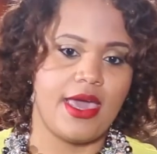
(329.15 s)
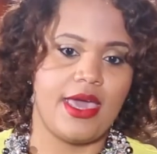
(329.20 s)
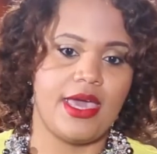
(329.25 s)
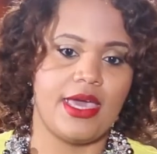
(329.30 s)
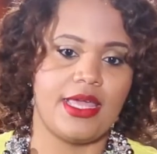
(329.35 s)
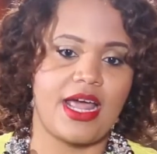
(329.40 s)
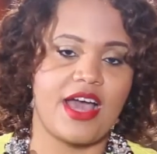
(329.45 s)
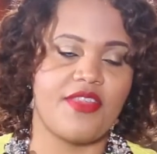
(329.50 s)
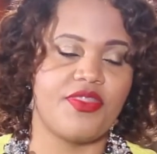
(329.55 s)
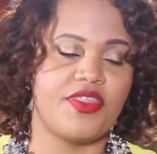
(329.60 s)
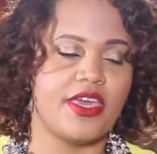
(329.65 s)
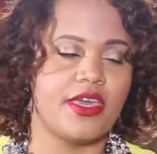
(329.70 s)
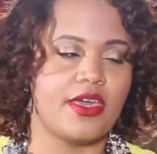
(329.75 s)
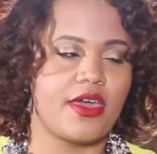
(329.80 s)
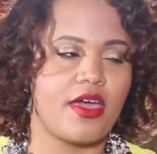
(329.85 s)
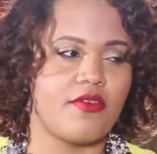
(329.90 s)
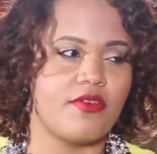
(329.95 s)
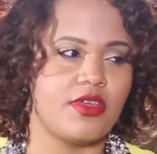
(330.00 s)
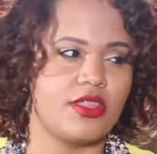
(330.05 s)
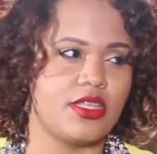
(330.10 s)
And I
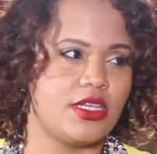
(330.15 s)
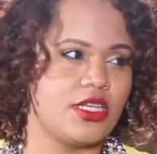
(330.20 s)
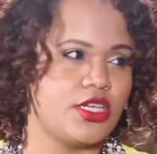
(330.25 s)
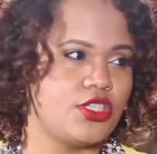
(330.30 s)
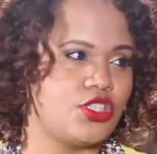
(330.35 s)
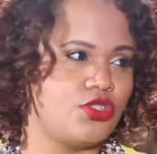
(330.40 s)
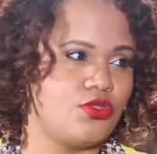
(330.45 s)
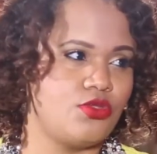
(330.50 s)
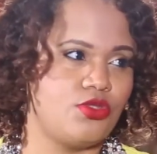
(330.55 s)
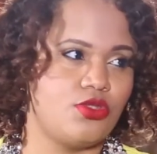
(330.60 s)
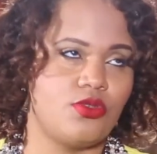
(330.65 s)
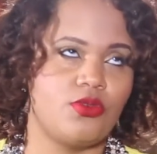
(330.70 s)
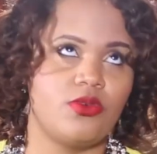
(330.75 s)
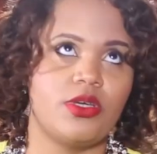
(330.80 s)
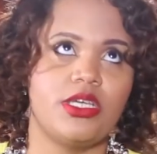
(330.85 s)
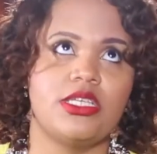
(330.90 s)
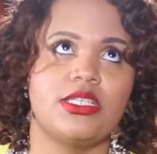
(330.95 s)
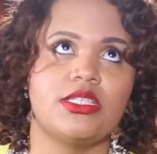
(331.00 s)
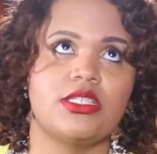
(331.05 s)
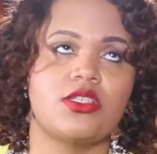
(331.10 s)
think everything that you
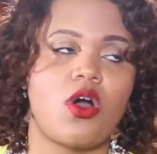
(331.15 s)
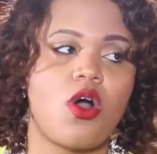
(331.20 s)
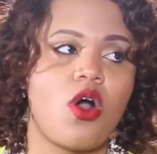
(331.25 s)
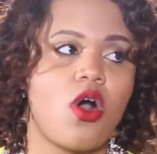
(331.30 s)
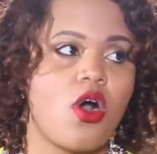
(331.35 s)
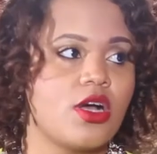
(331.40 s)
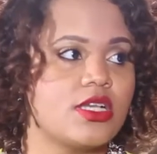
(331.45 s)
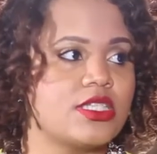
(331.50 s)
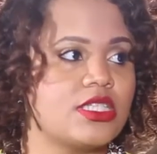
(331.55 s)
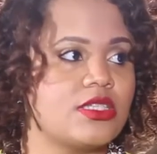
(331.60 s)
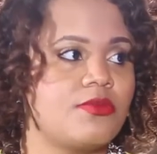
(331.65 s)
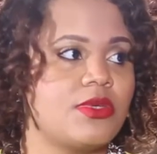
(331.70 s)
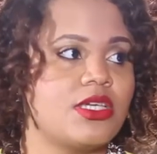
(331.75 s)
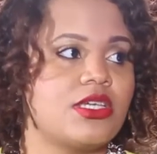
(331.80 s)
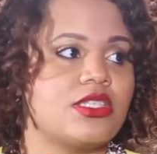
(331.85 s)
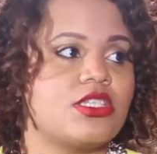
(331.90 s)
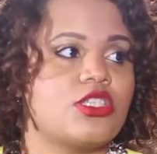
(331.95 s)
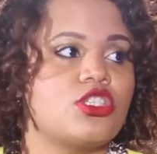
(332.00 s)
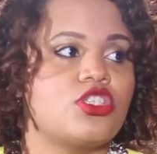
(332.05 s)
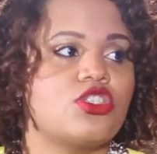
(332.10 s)
do is awesome,
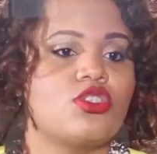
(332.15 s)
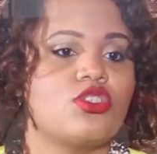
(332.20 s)
because it's